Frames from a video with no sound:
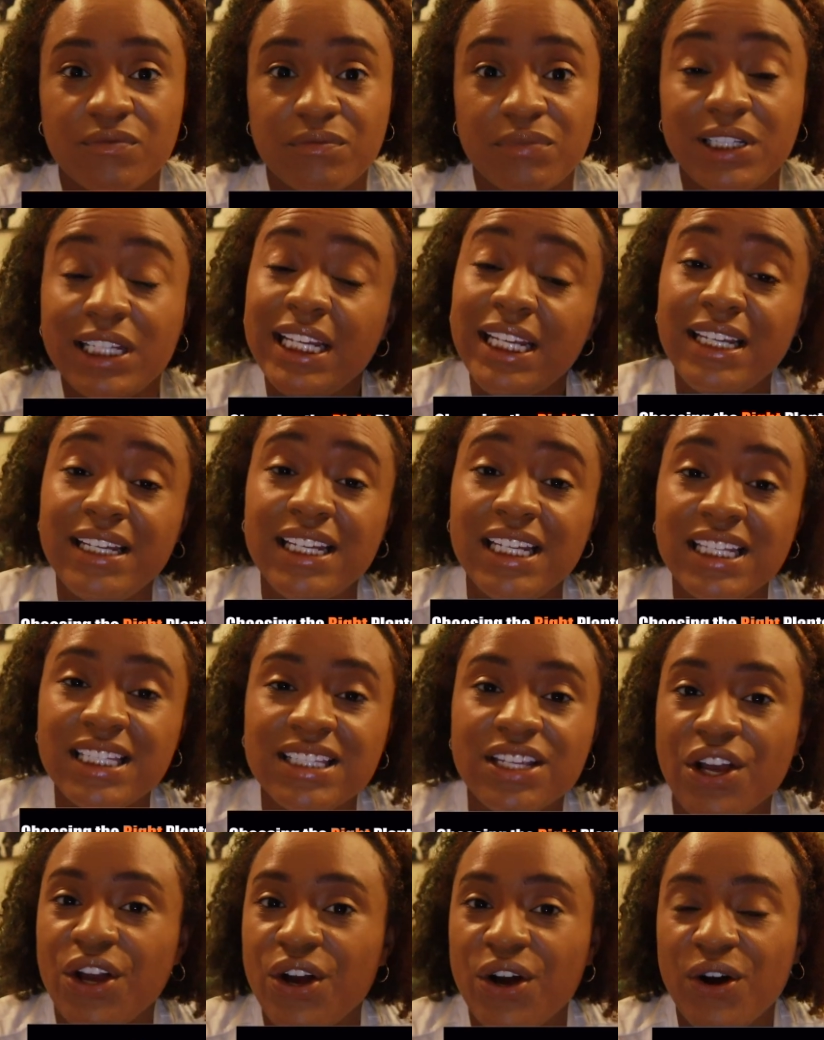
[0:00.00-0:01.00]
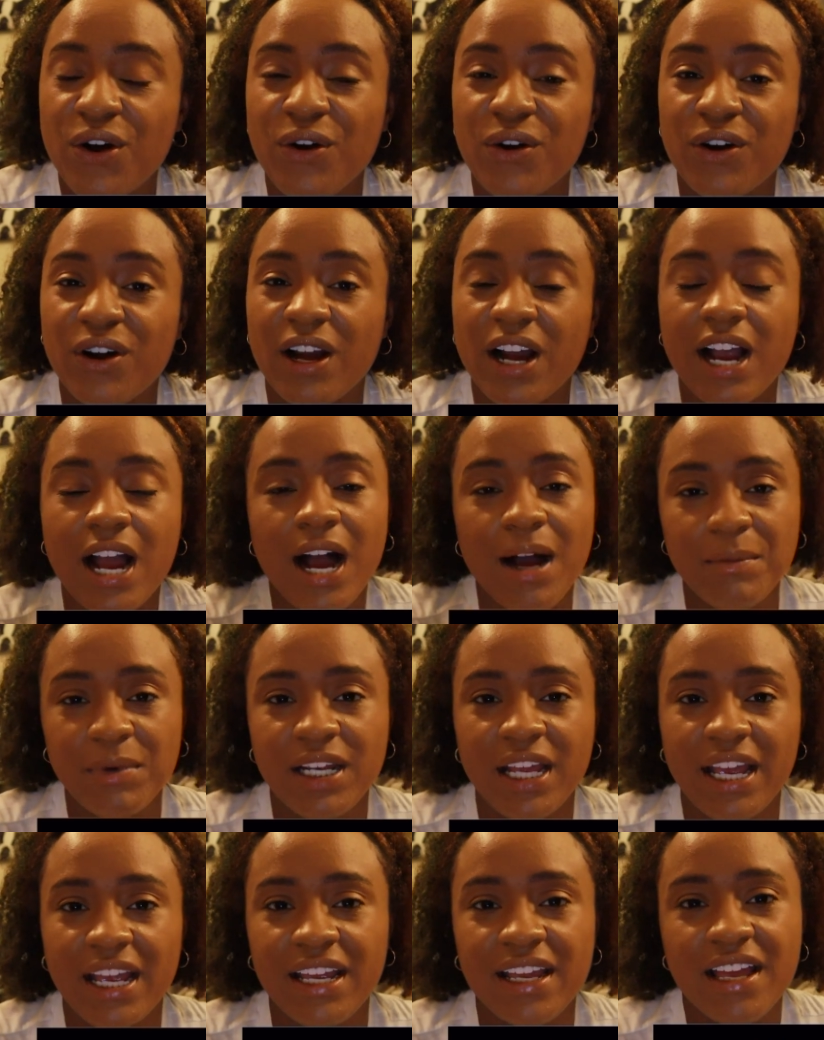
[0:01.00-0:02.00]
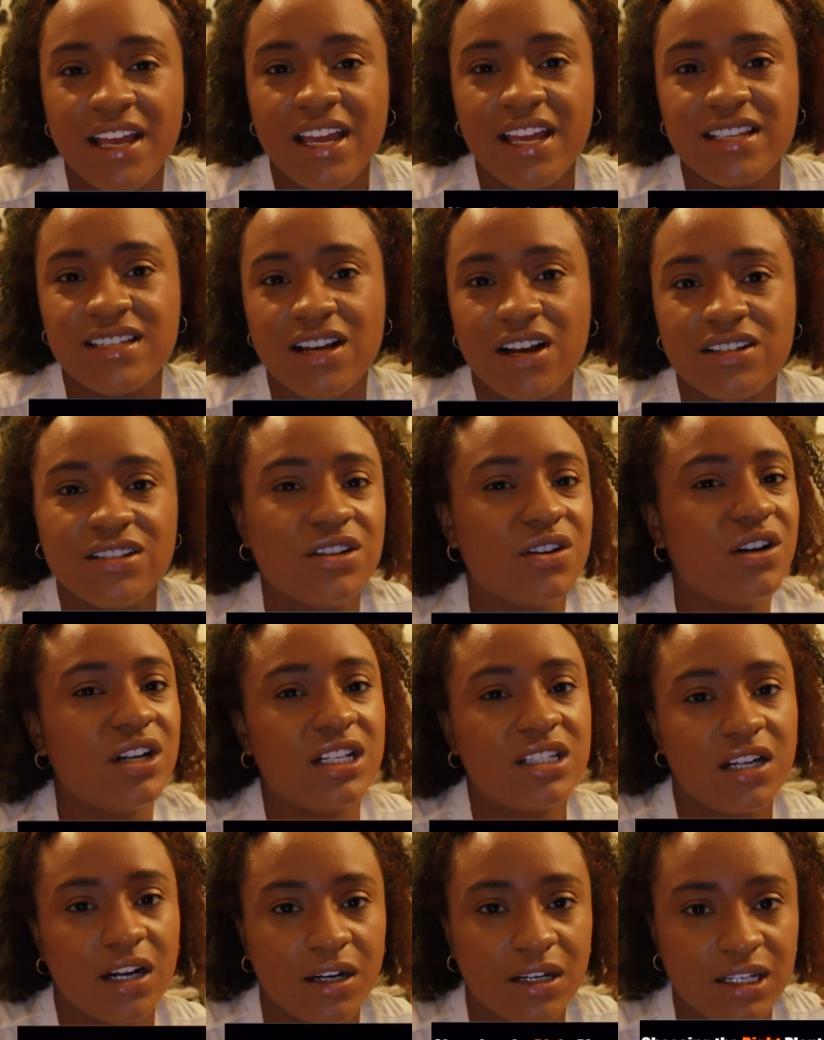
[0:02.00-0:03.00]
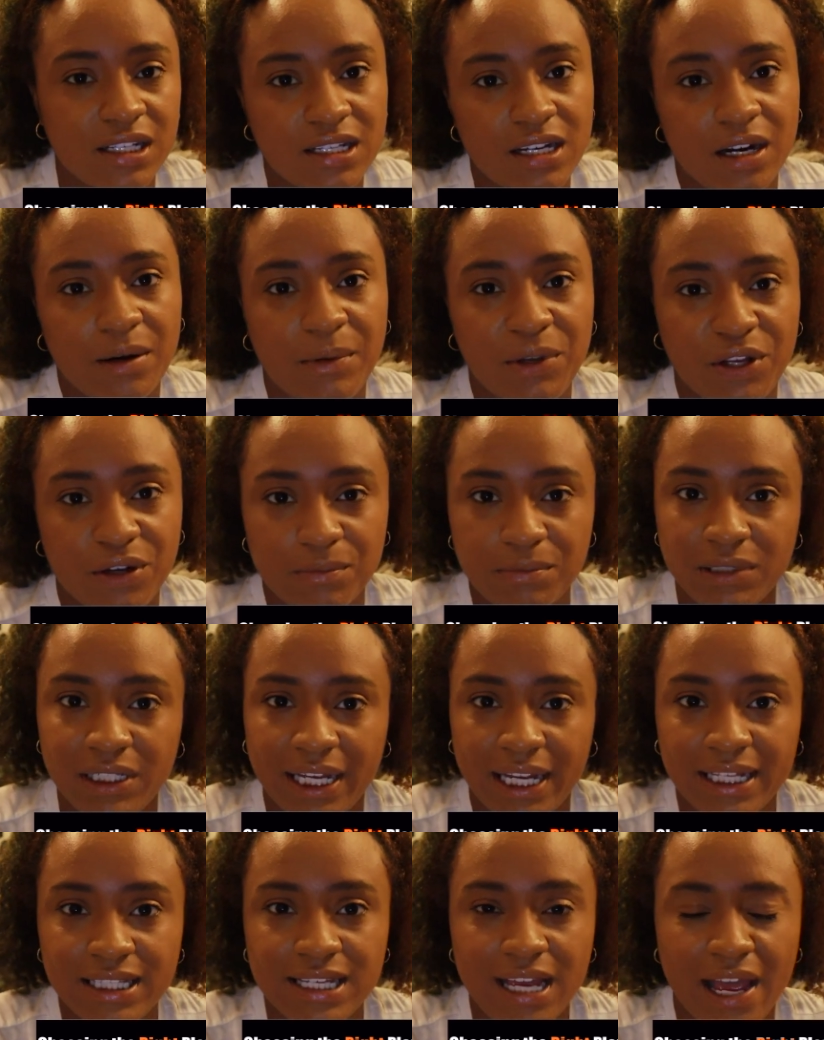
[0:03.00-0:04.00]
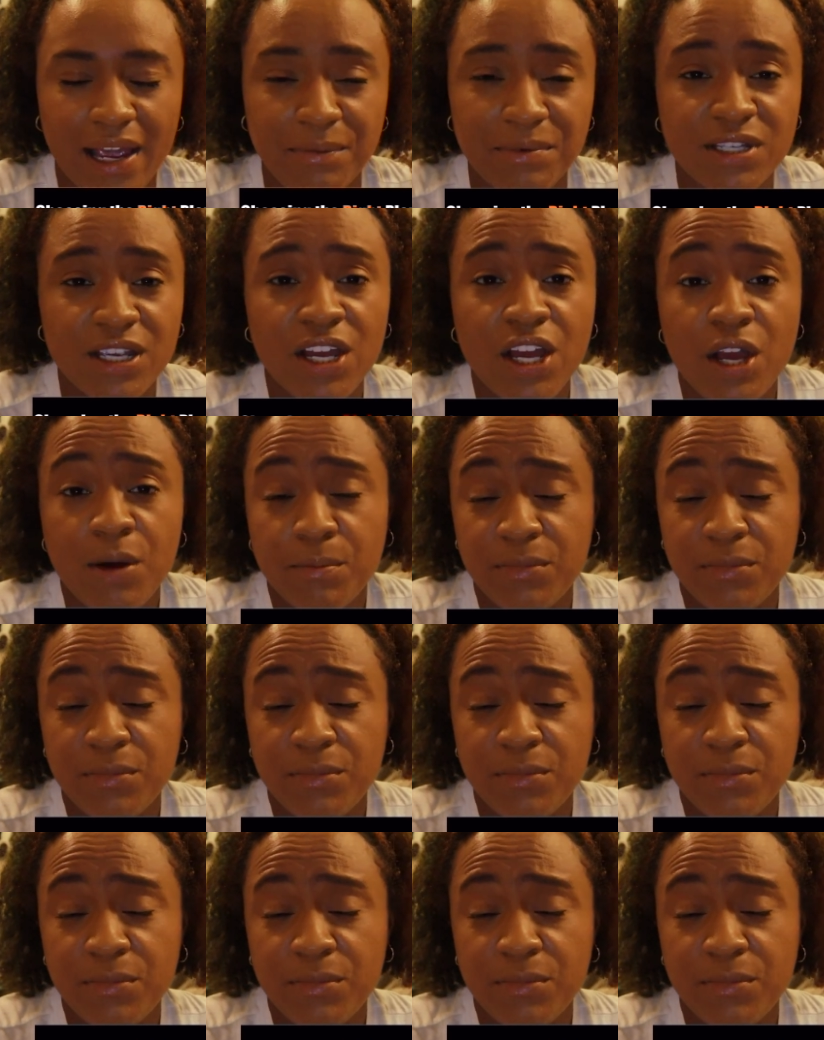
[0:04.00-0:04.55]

please or accommodate is also going to determine your plant types.